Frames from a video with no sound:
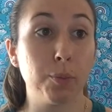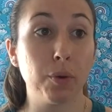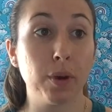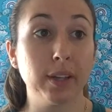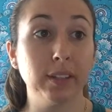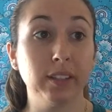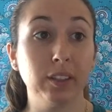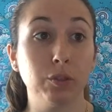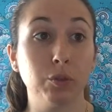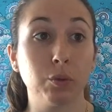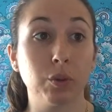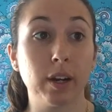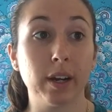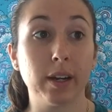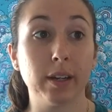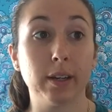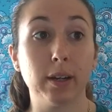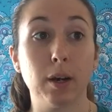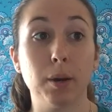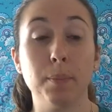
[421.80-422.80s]
prices were
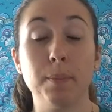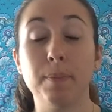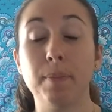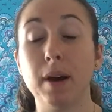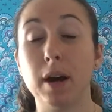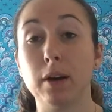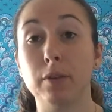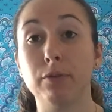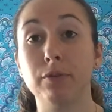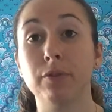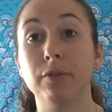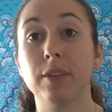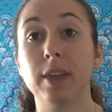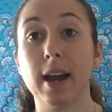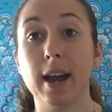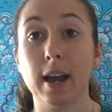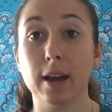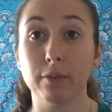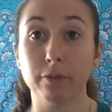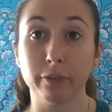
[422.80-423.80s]
above
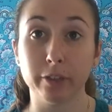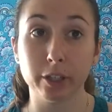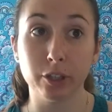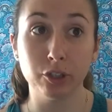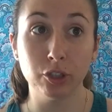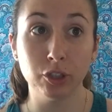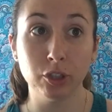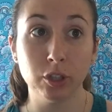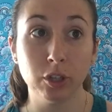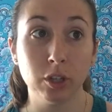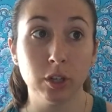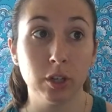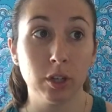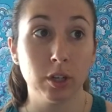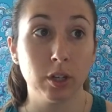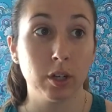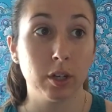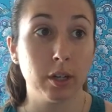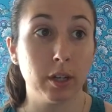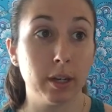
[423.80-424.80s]
the average
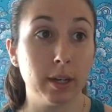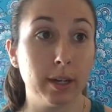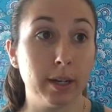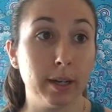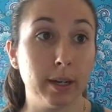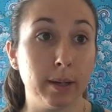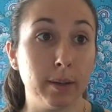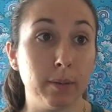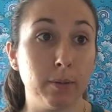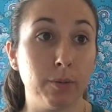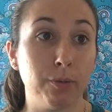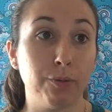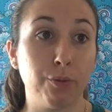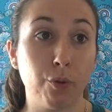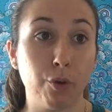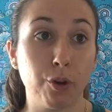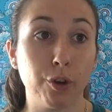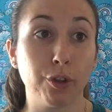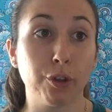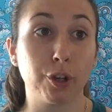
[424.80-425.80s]

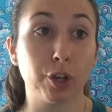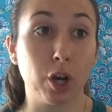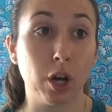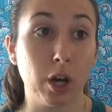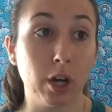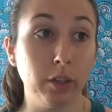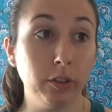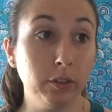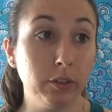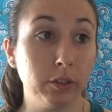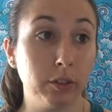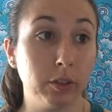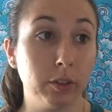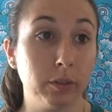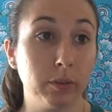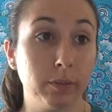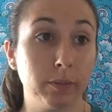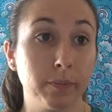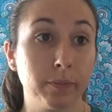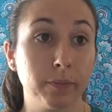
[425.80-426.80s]
for the cost,
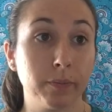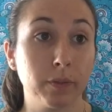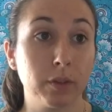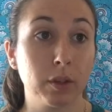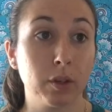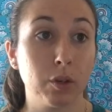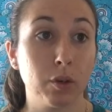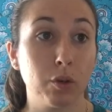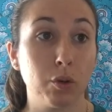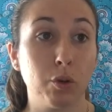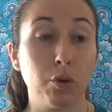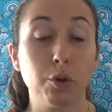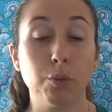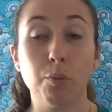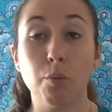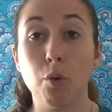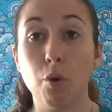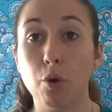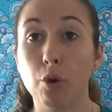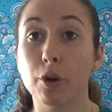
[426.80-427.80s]
or
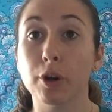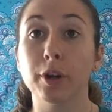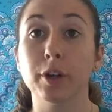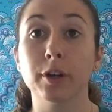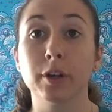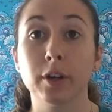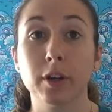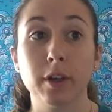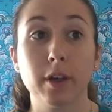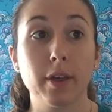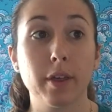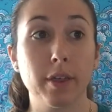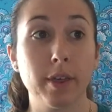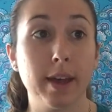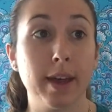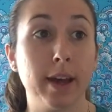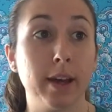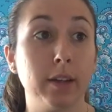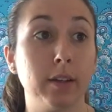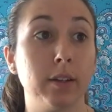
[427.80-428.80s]
more
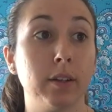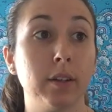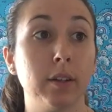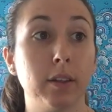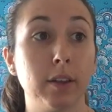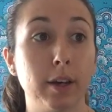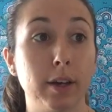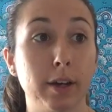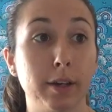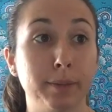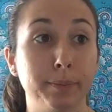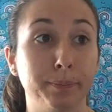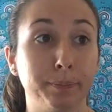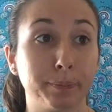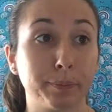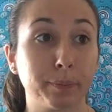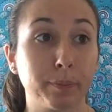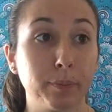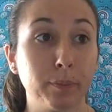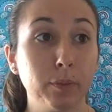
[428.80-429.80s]
than the
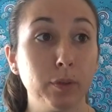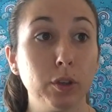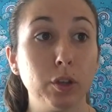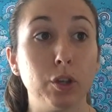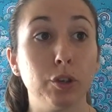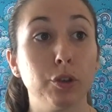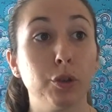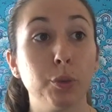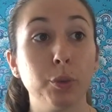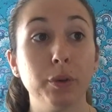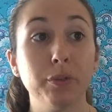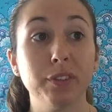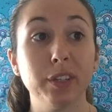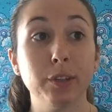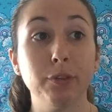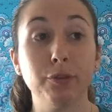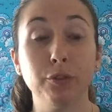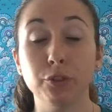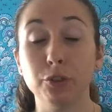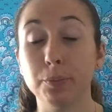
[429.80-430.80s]
thrifty
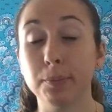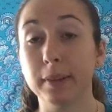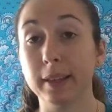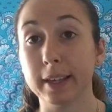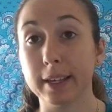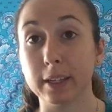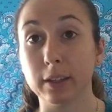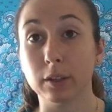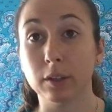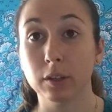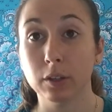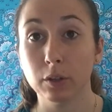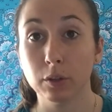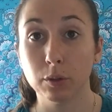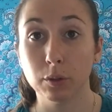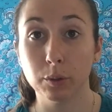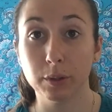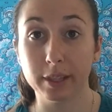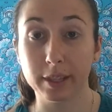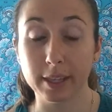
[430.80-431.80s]
food plan,
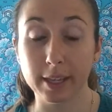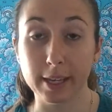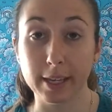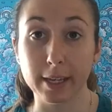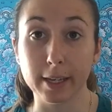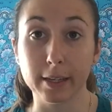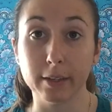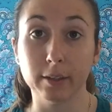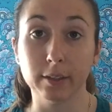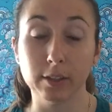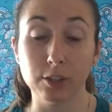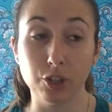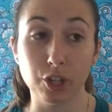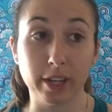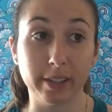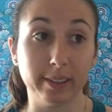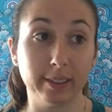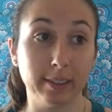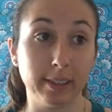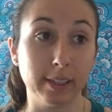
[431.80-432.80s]
what they
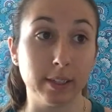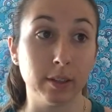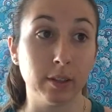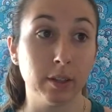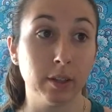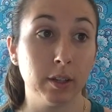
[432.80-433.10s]
suggested.